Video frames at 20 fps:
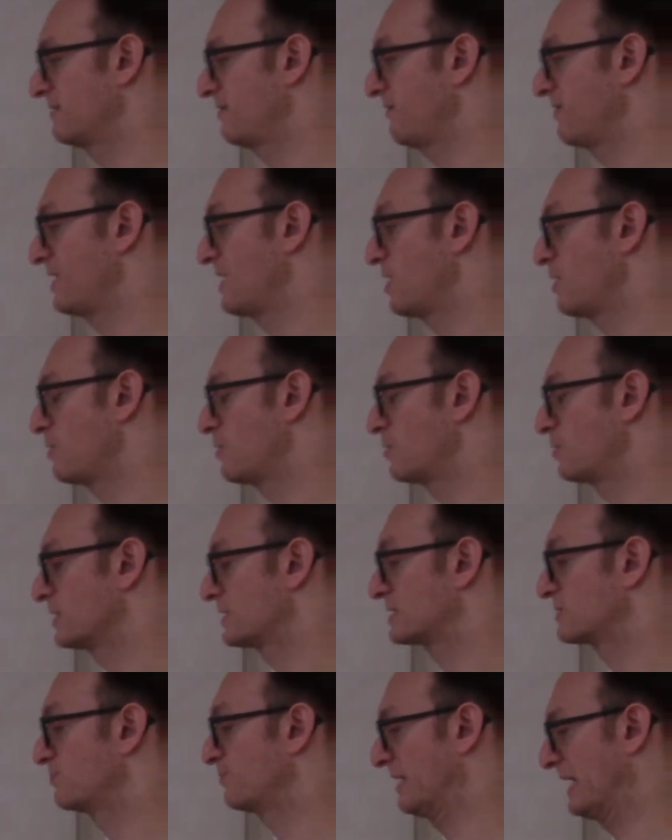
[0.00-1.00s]
the video
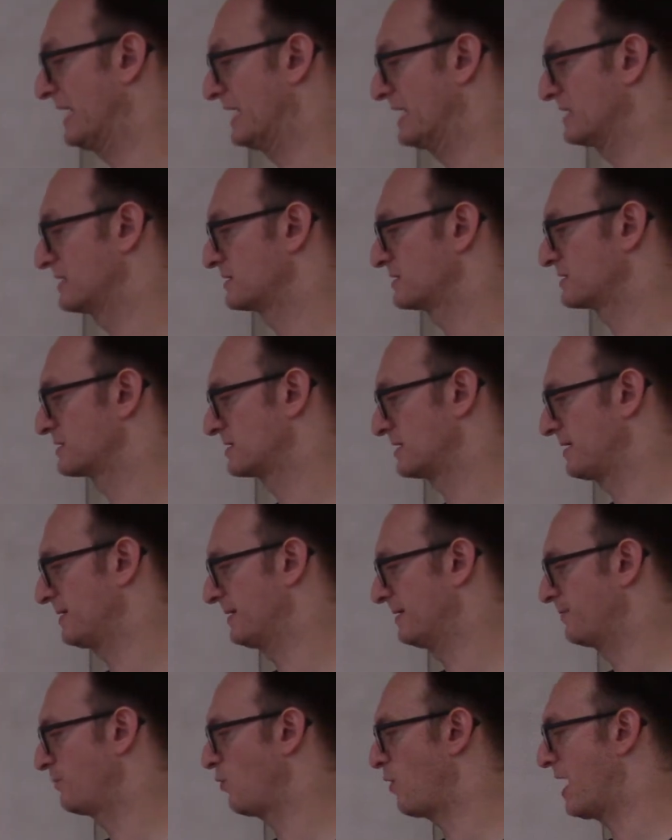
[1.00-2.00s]
explains
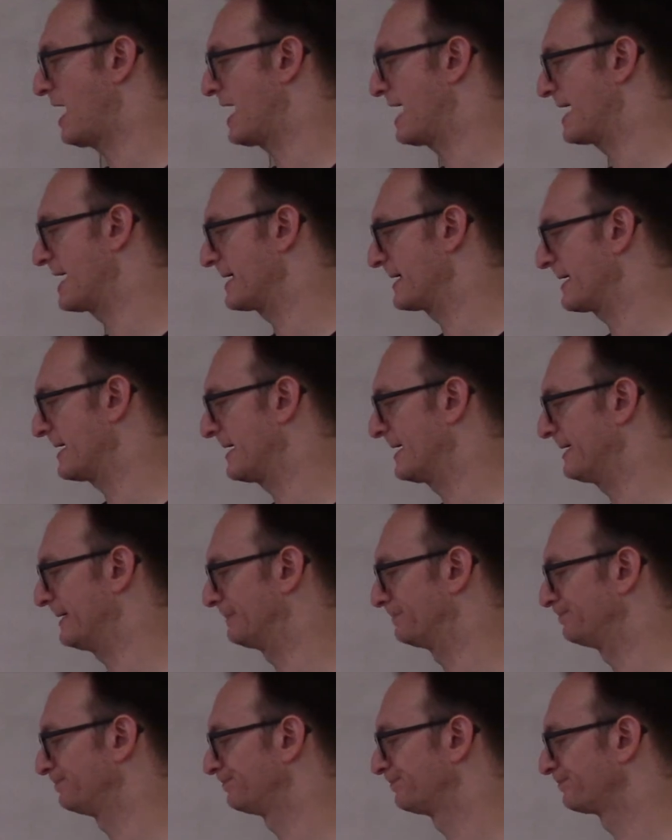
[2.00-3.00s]
um, why
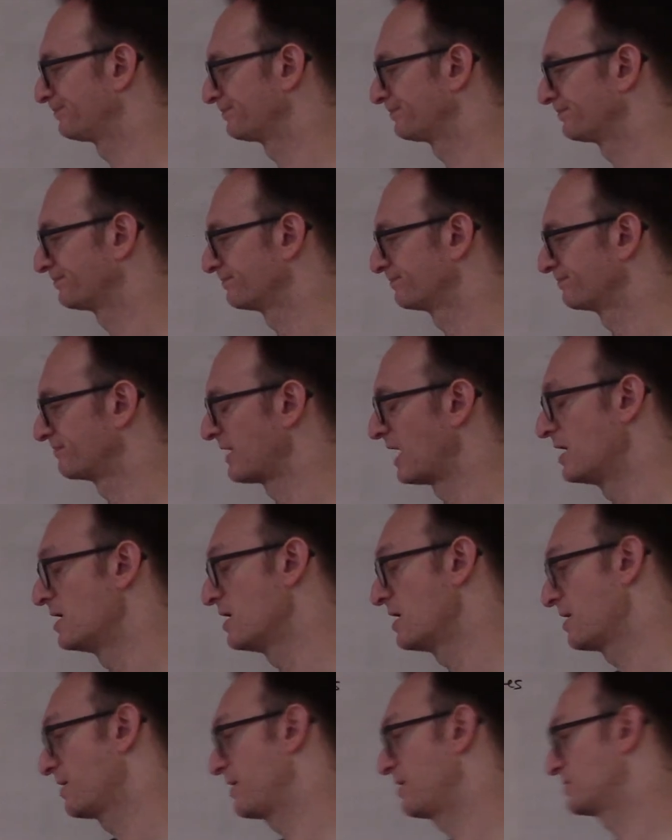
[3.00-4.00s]
um,
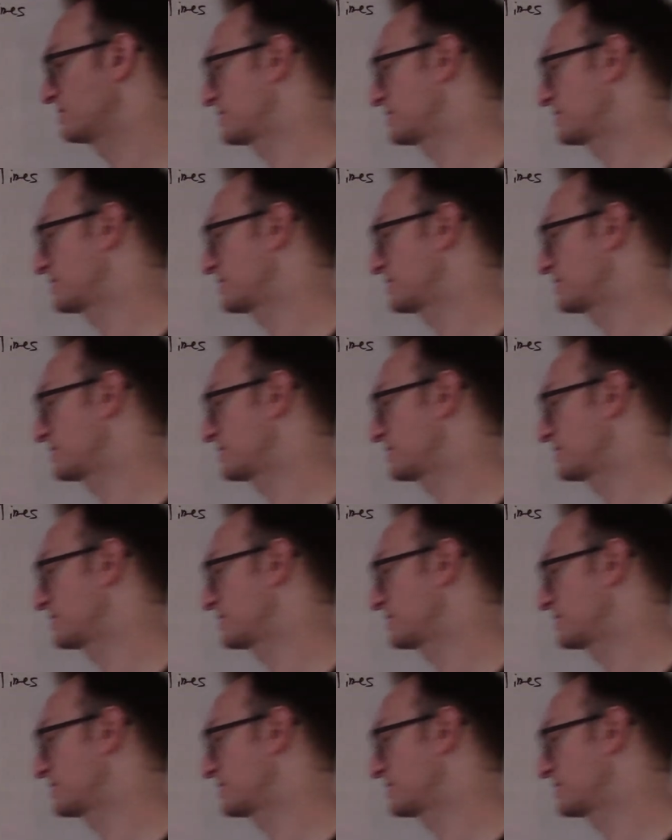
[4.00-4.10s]
there's